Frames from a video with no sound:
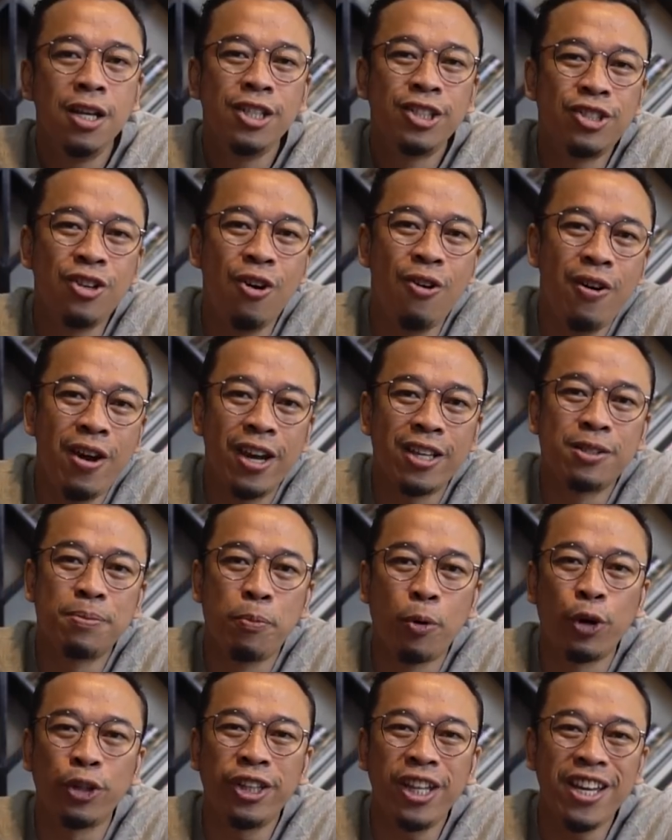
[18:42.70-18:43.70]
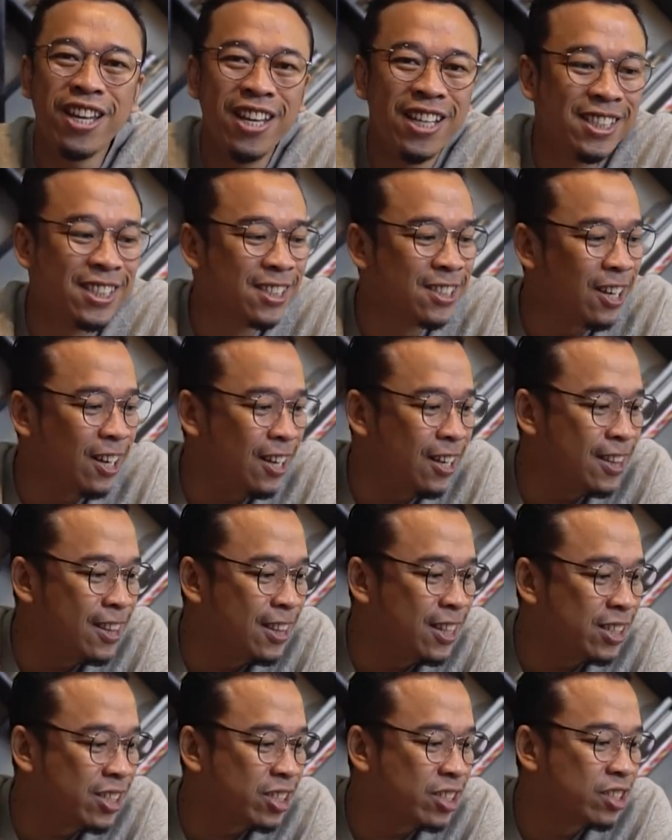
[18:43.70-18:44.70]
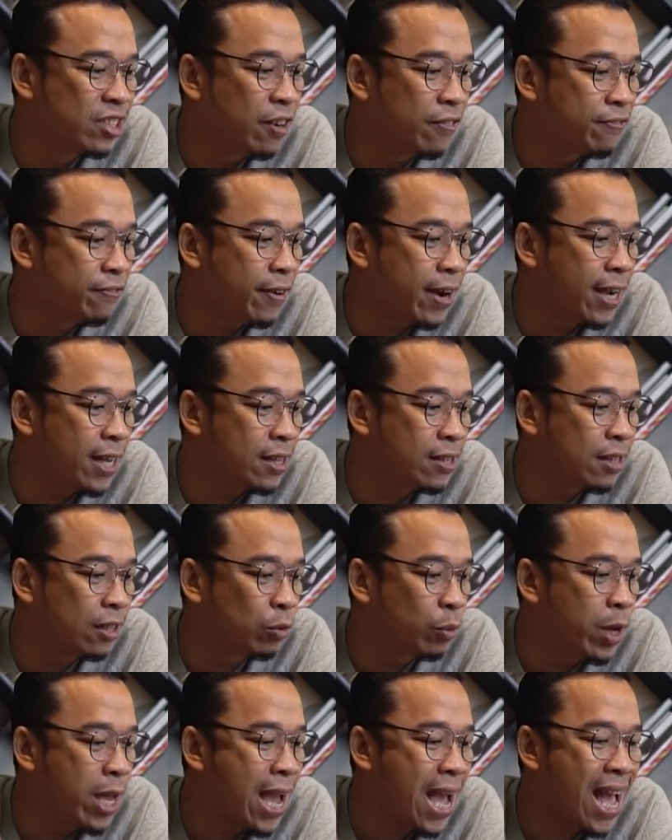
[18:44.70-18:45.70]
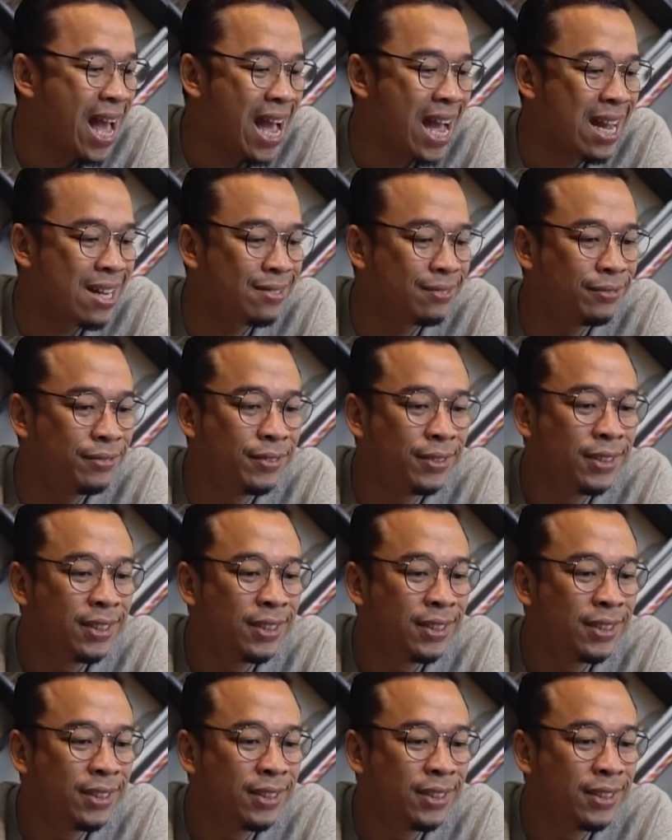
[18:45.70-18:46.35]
So exporting is done. This is the file that we have.